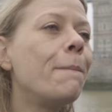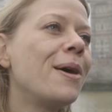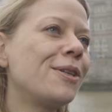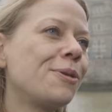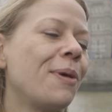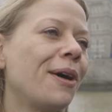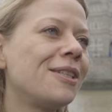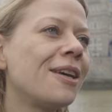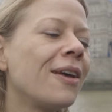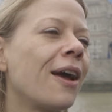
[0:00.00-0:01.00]
much
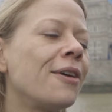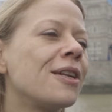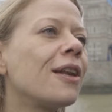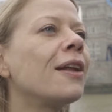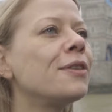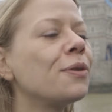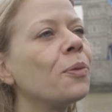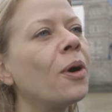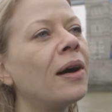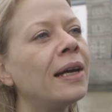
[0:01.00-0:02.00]
smarter that goes
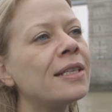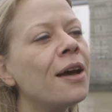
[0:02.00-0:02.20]
London-wide,